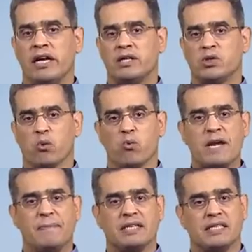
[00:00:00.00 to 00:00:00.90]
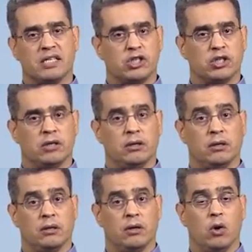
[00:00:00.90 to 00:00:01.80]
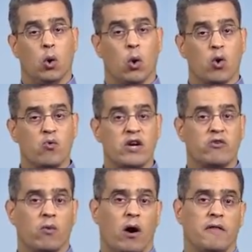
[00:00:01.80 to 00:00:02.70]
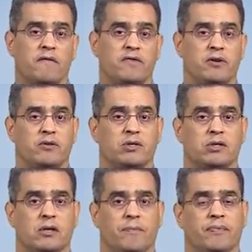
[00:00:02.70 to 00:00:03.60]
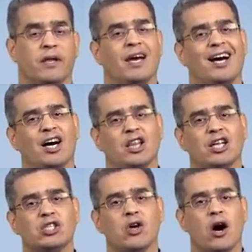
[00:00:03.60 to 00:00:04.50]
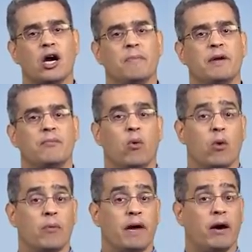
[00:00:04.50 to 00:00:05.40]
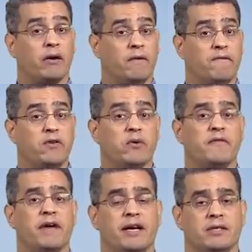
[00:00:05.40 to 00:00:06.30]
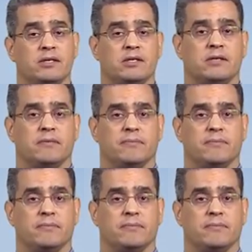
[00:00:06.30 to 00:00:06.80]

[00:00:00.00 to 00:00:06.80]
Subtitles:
needs to reposition or redraw the views. Let's talk a bit more about view events.